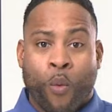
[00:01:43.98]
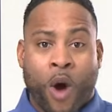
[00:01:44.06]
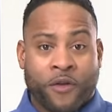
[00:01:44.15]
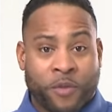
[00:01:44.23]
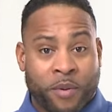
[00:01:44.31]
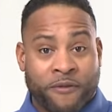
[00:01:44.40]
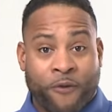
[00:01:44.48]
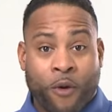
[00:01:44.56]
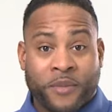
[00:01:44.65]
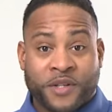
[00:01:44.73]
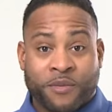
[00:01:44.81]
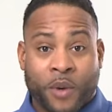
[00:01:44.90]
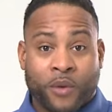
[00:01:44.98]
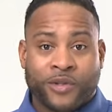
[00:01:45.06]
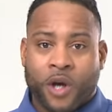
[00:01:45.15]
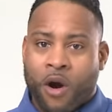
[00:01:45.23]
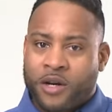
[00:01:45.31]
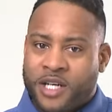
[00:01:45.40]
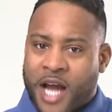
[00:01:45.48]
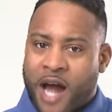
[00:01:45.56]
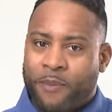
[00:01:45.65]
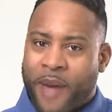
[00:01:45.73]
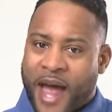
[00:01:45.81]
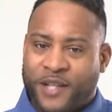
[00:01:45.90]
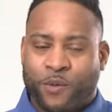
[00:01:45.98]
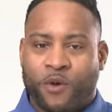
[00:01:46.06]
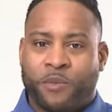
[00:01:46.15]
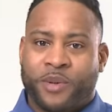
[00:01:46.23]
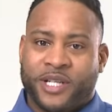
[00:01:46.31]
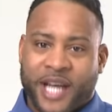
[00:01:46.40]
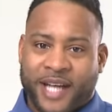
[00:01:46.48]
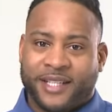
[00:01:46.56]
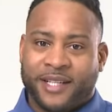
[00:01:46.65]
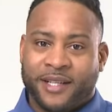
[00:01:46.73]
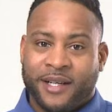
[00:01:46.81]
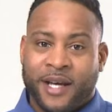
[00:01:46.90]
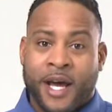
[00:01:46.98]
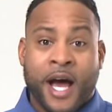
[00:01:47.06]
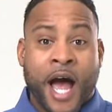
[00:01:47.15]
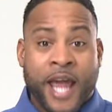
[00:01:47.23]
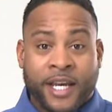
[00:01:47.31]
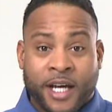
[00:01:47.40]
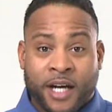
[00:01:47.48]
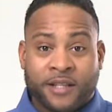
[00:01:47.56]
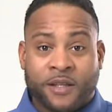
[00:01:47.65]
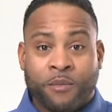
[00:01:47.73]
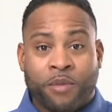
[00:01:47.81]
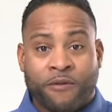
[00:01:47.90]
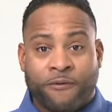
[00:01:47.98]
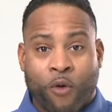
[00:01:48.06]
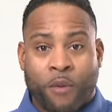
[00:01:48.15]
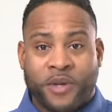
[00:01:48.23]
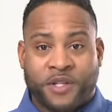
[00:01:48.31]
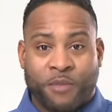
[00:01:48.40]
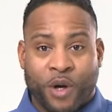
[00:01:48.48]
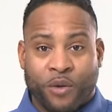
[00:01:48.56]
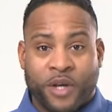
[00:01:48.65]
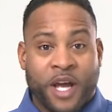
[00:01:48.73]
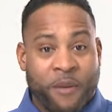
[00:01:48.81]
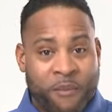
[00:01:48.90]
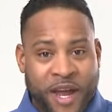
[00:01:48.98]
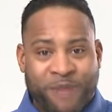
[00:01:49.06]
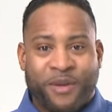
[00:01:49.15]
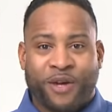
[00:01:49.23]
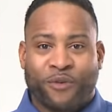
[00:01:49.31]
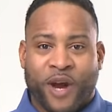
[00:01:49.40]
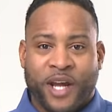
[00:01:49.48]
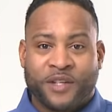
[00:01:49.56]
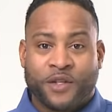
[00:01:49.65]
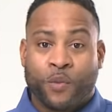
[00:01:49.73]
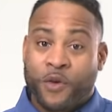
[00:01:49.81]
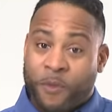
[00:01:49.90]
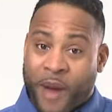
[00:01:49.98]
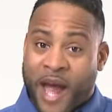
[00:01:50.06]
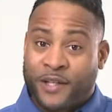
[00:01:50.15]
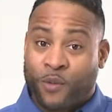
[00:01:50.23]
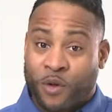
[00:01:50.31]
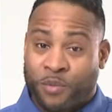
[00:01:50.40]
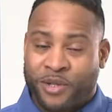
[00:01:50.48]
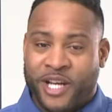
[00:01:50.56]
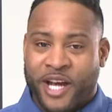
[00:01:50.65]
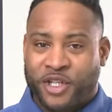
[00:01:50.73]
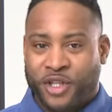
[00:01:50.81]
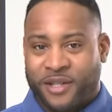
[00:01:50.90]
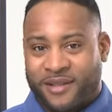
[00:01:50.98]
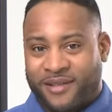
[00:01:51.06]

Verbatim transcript: While the performance modes are not password protected, a custom performance mode may be arranged with password protection.